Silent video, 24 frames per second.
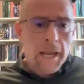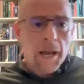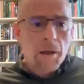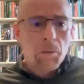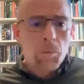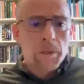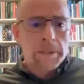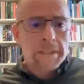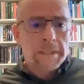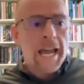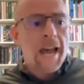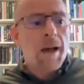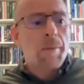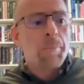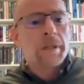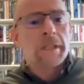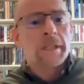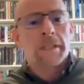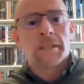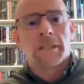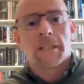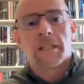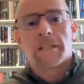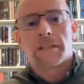And what's
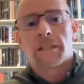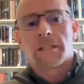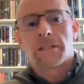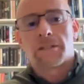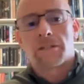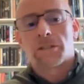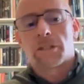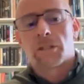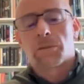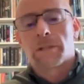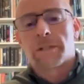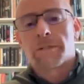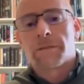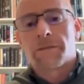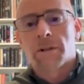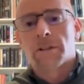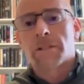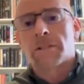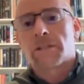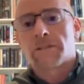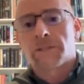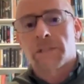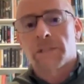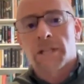happening is it's the
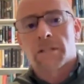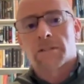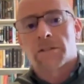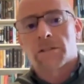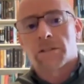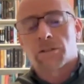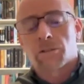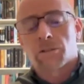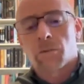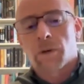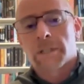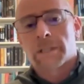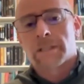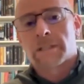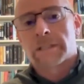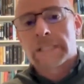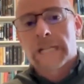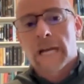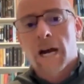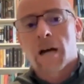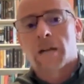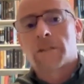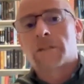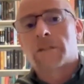reverse of Genesis one, it's
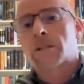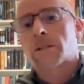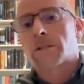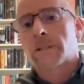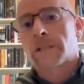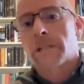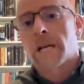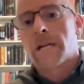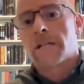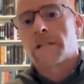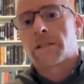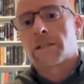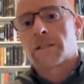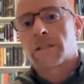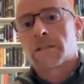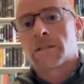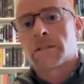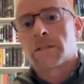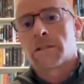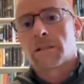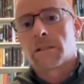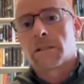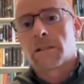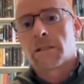the
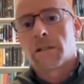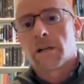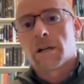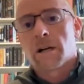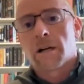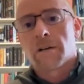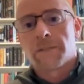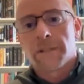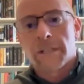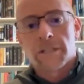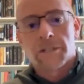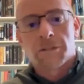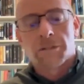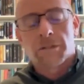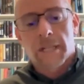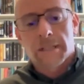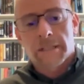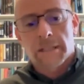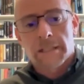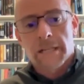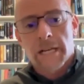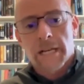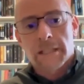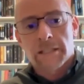uncreation of Israel
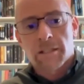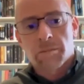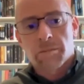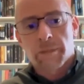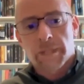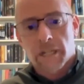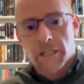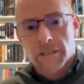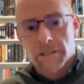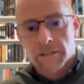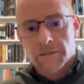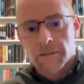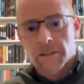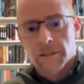as a nation because of